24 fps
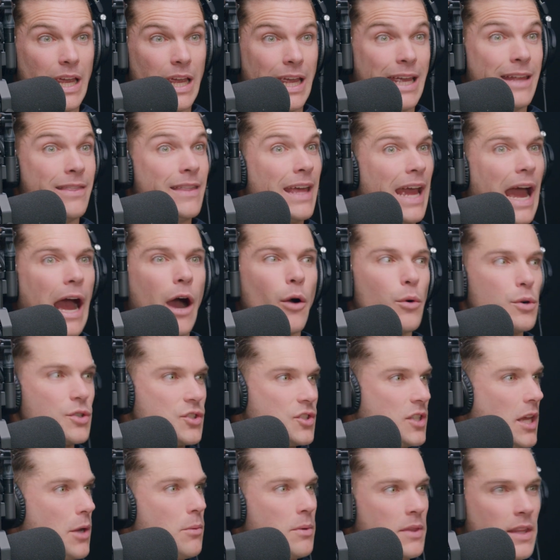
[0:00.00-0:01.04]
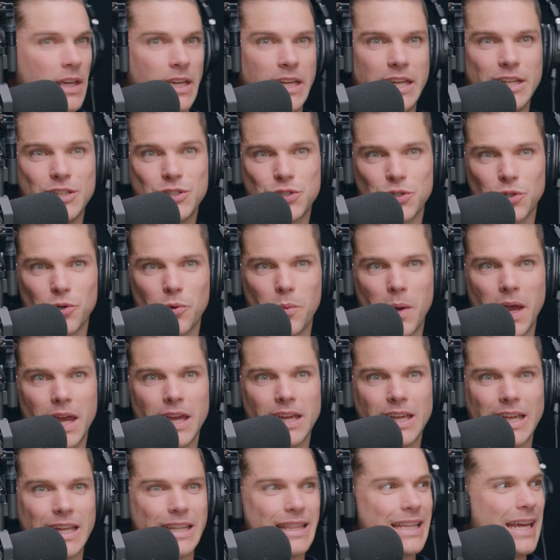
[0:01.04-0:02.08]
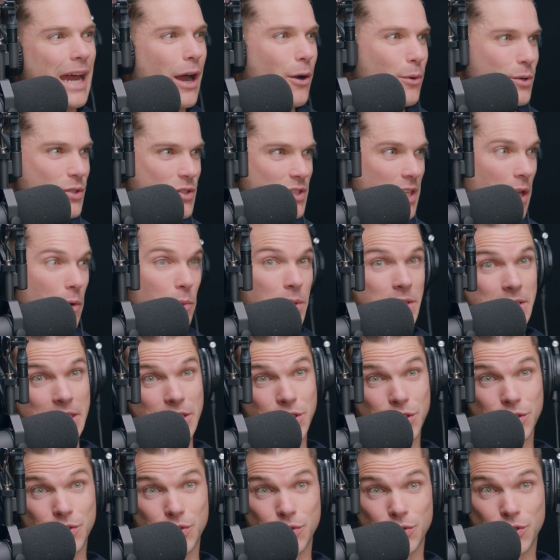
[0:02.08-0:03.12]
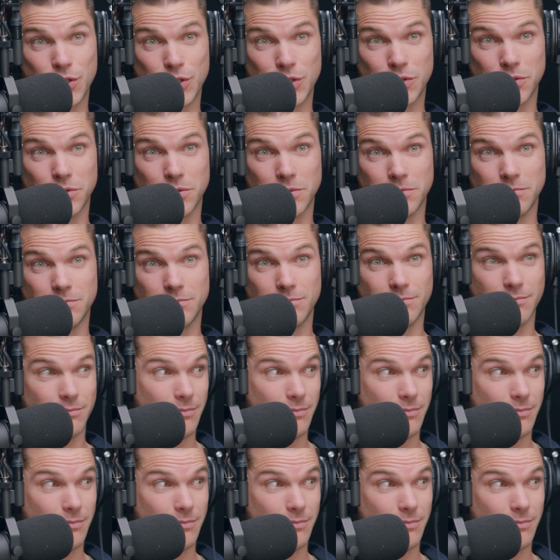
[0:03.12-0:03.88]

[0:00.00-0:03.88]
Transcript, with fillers: in the hours, say when the kids are awake, in the hours, say when dishes are still